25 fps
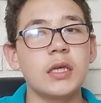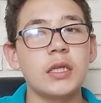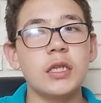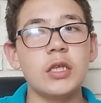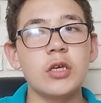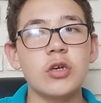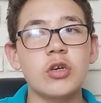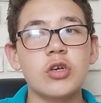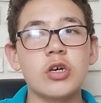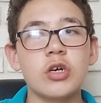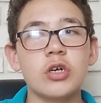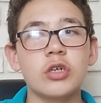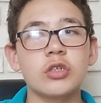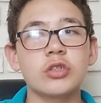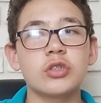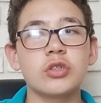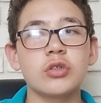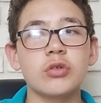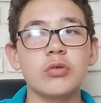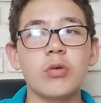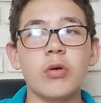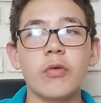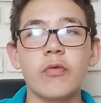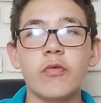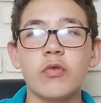
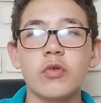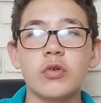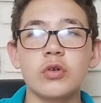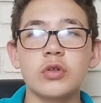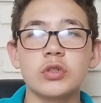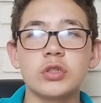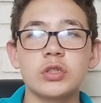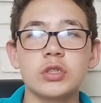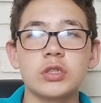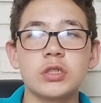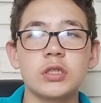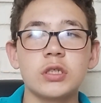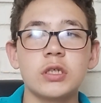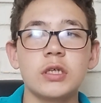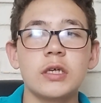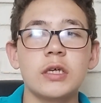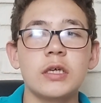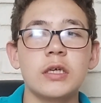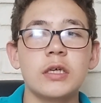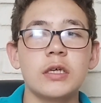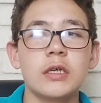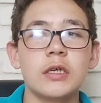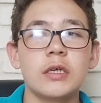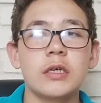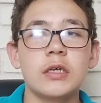Newcastle, of course,
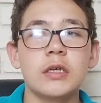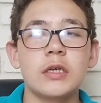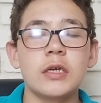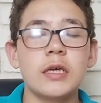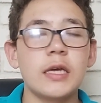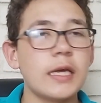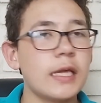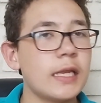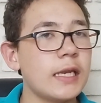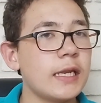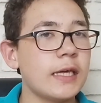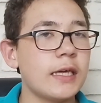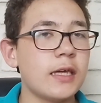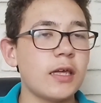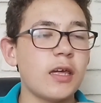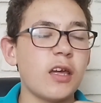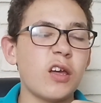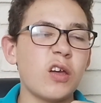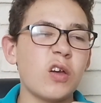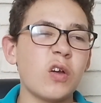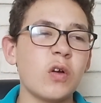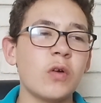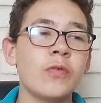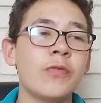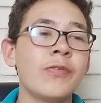early
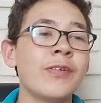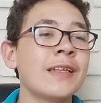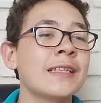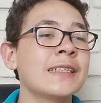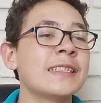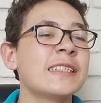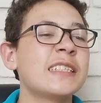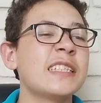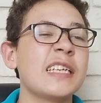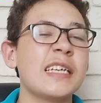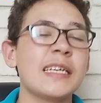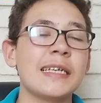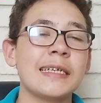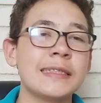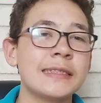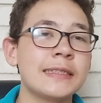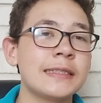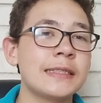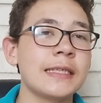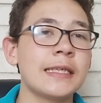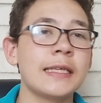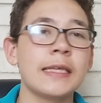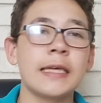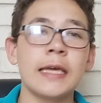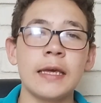kickoff,
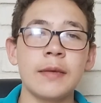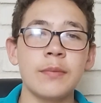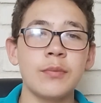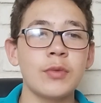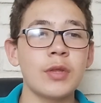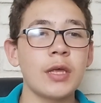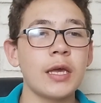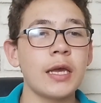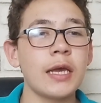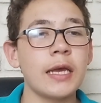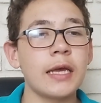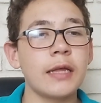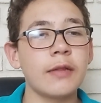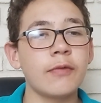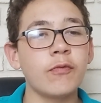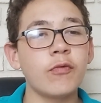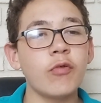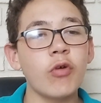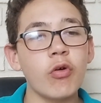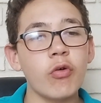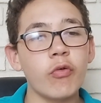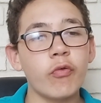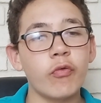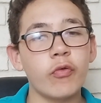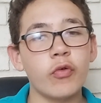fantastic game. They had
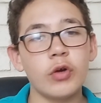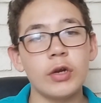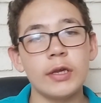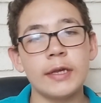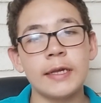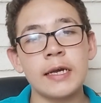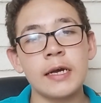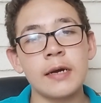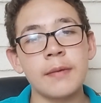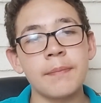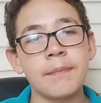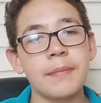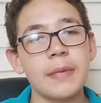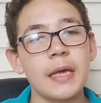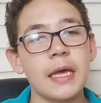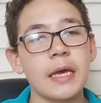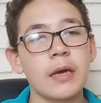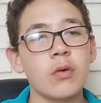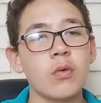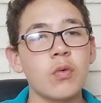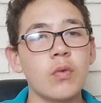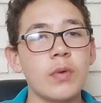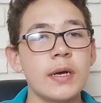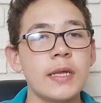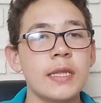4-3
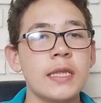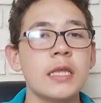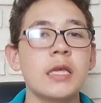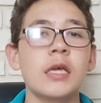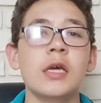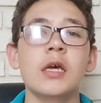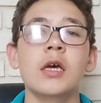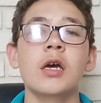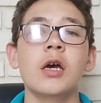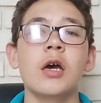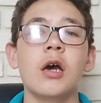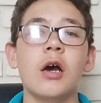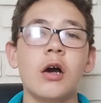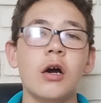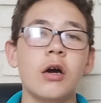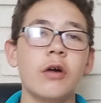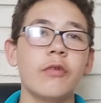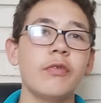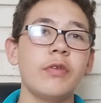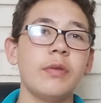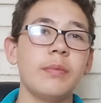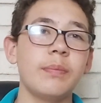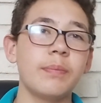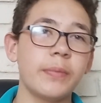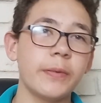comeback when
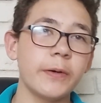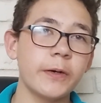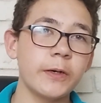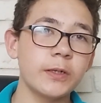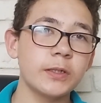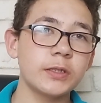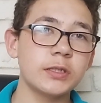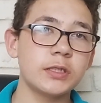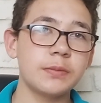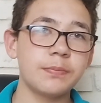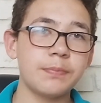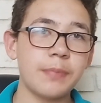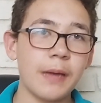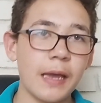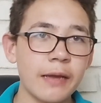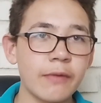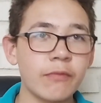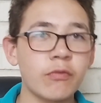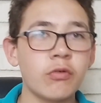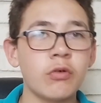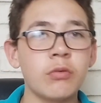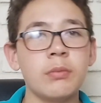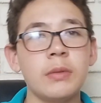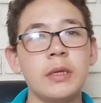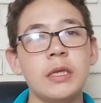Harvey Barnes
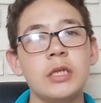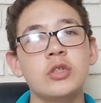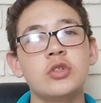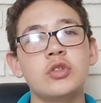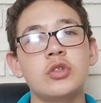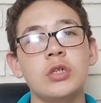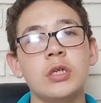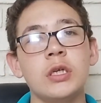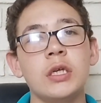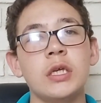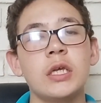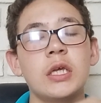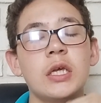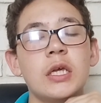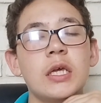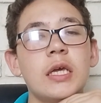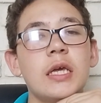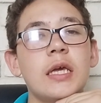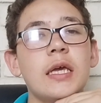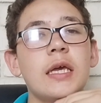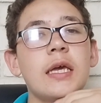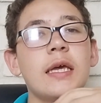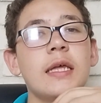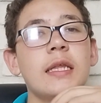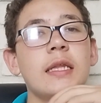back from injury
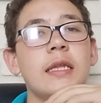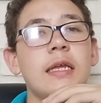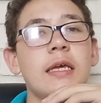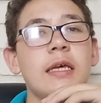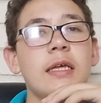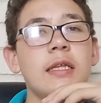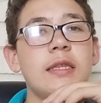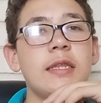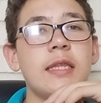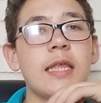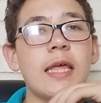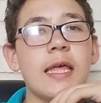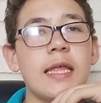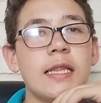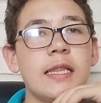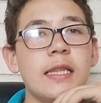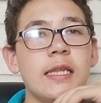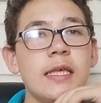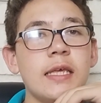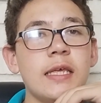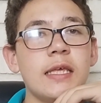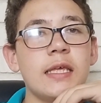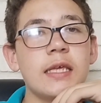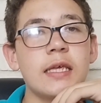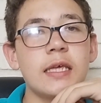and
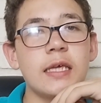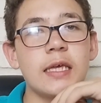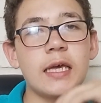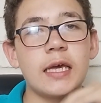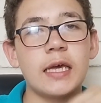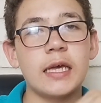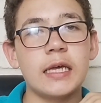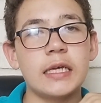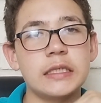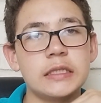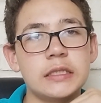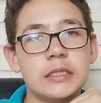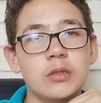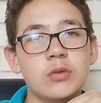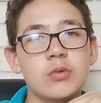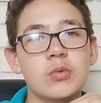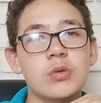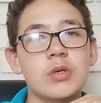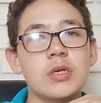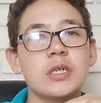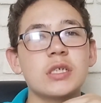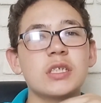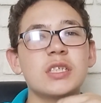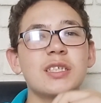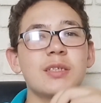deadly as he
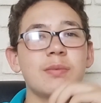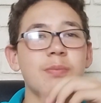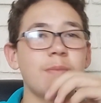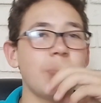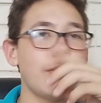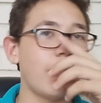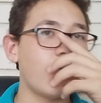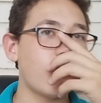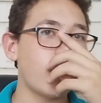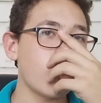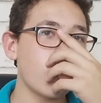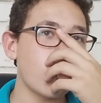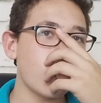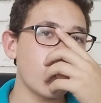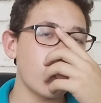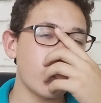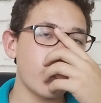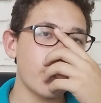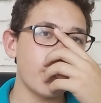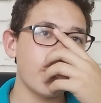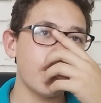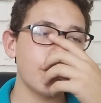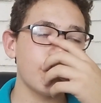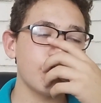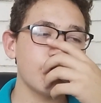was
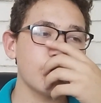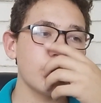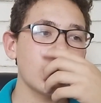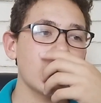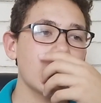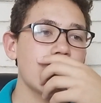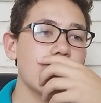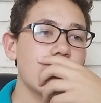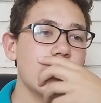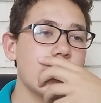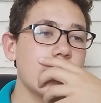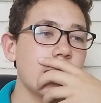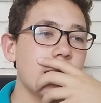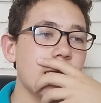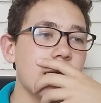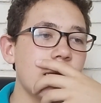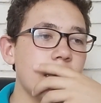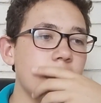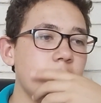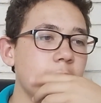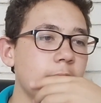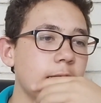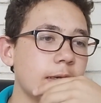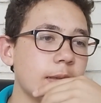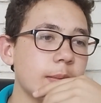before.
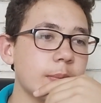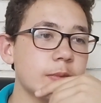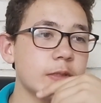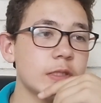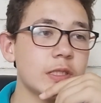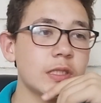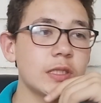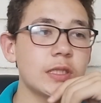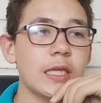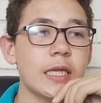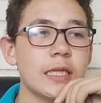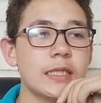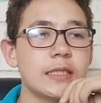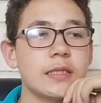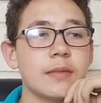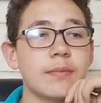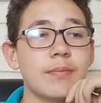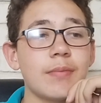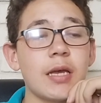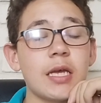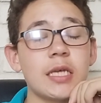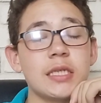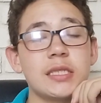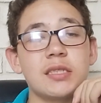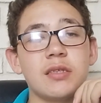So that's a
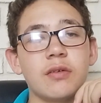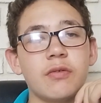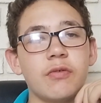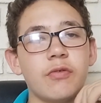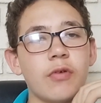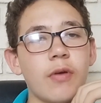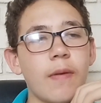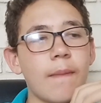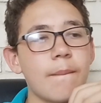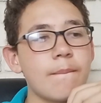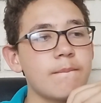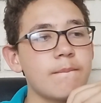massive